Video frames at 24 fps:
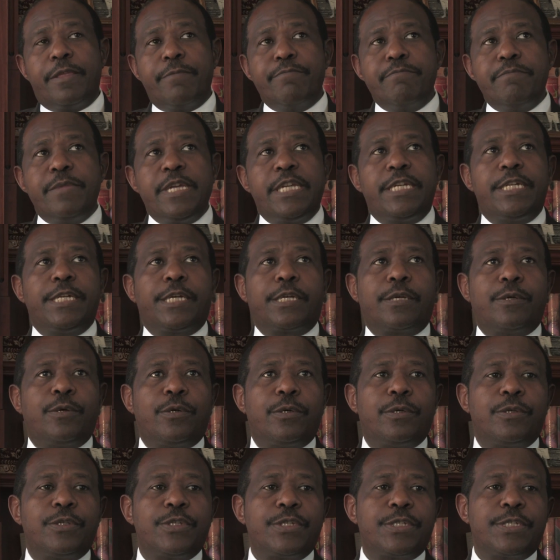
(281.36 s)
The major
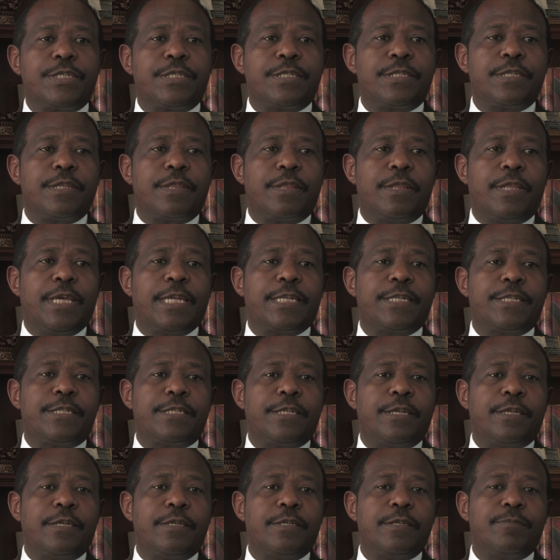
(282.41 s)
cause that
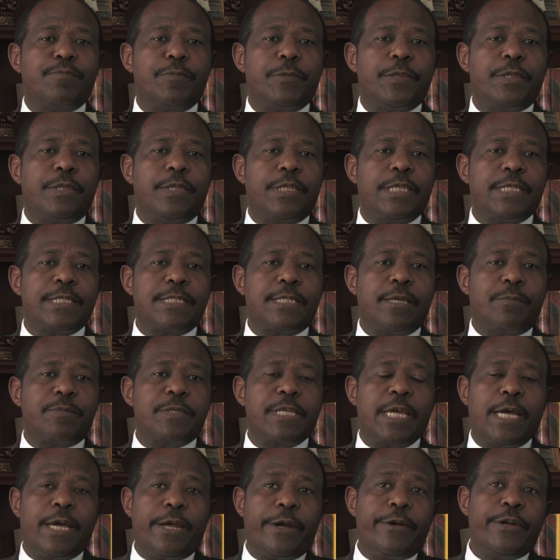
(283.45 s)
the
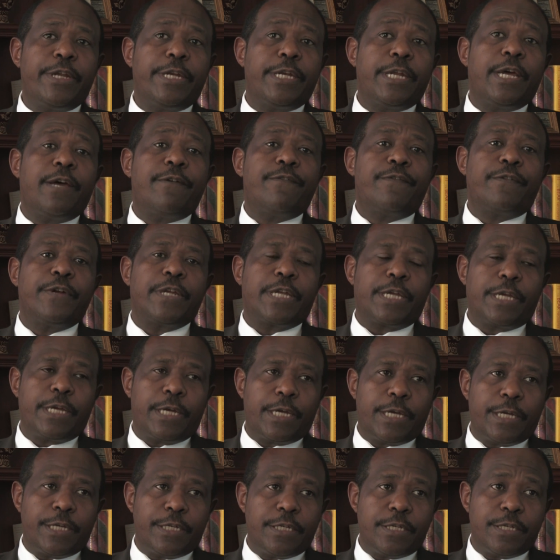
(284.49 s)
sub-Saharan
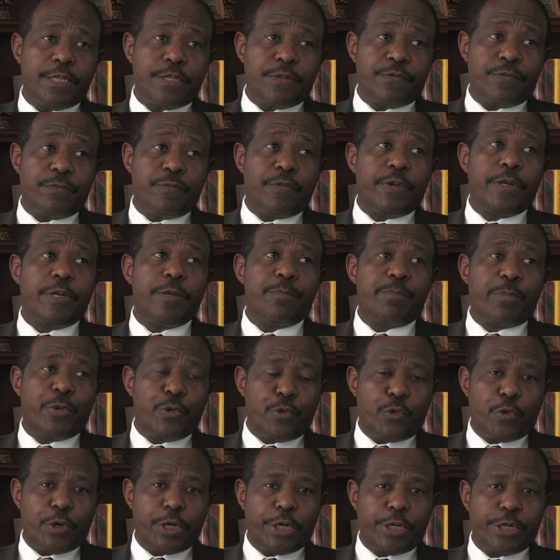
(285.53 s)
Africa is very
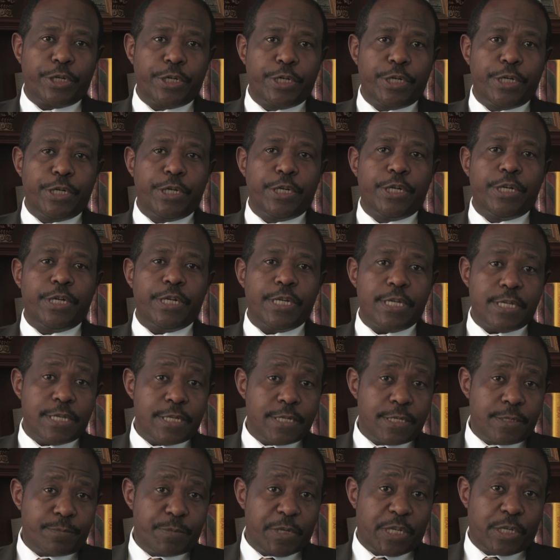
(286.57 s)
poor
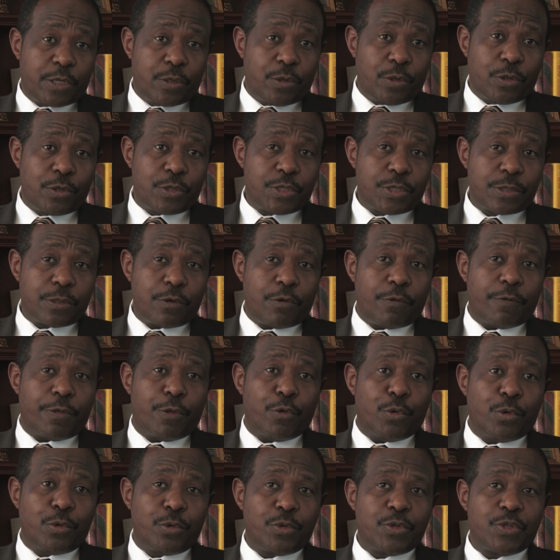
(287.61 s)
is because of
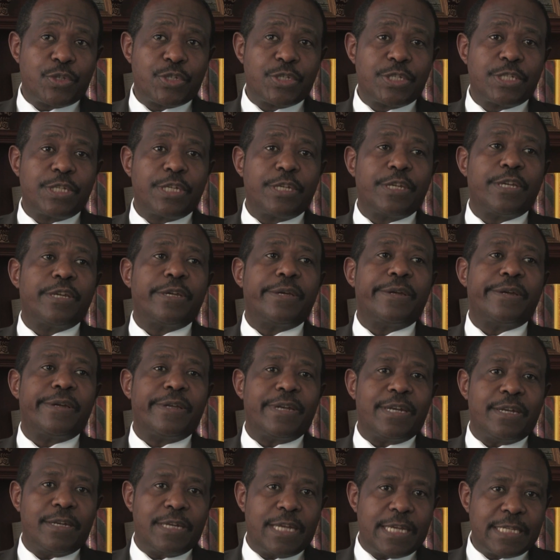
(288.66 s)
those
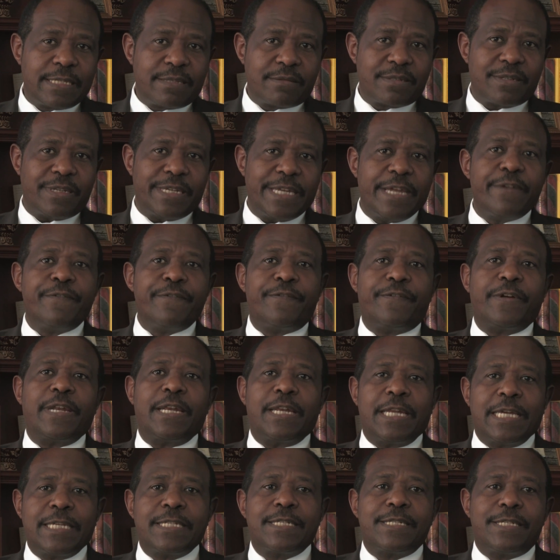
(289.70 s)

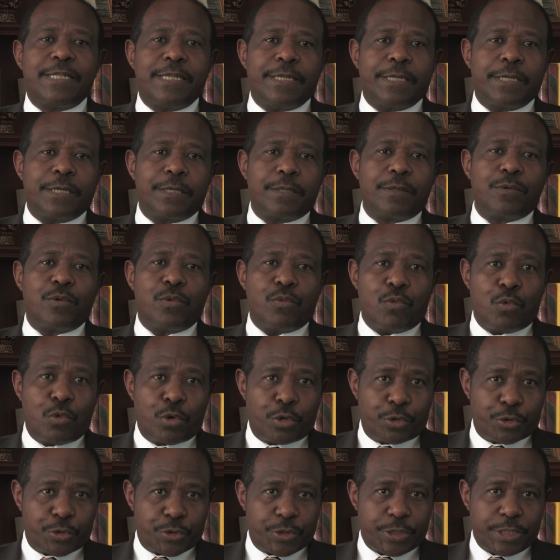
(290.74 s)
everlasting
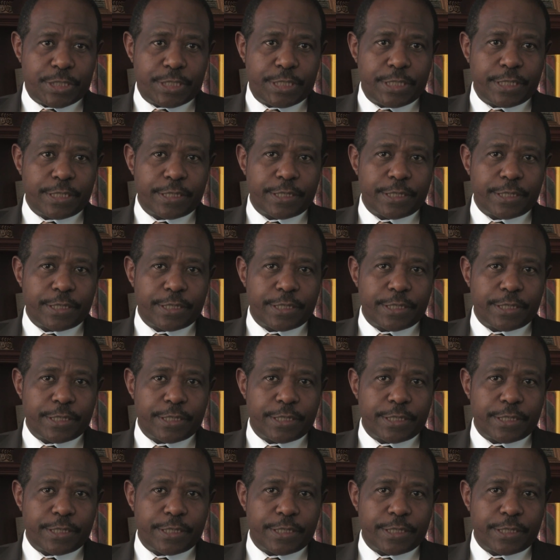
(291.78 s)
wars.